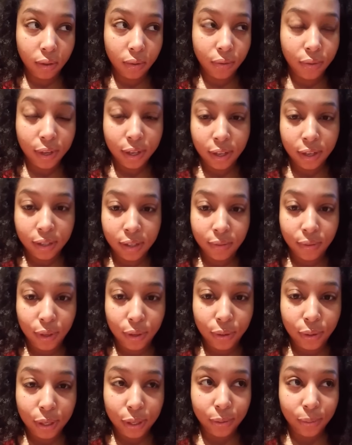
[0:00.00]
for those of you
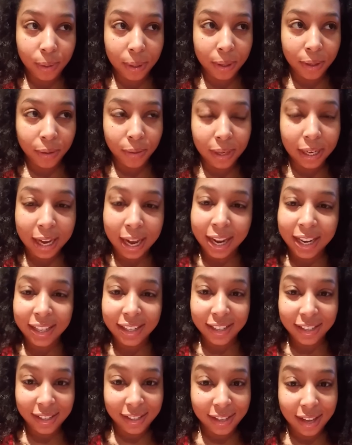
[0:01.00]
who don't know, I kind of
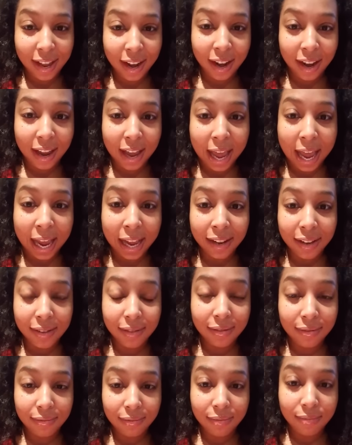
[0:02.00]
just said it. I
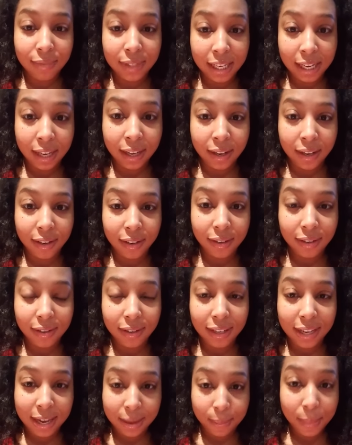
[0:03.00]
did
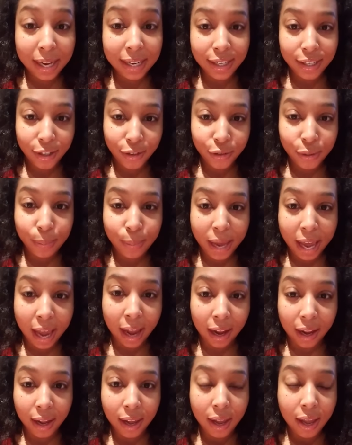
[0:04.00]
get my children
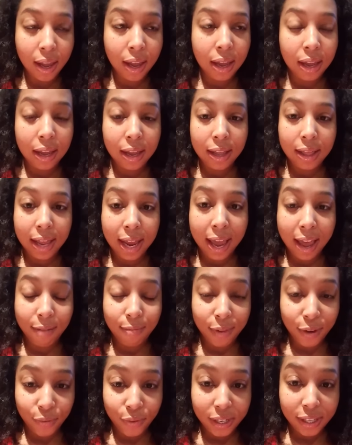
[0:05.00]
back. They
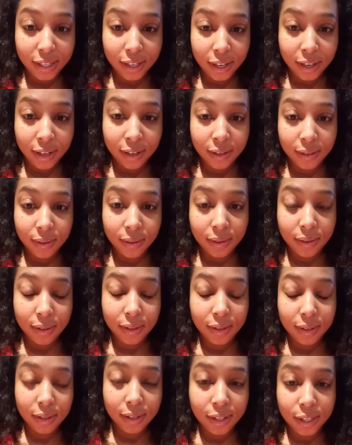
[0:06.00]
have been returned
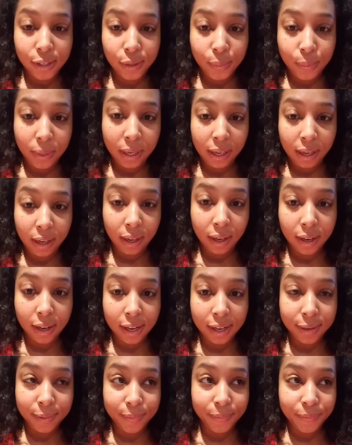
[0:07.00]
to me.
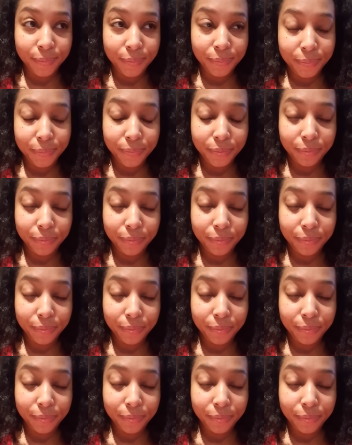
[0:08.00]
Um,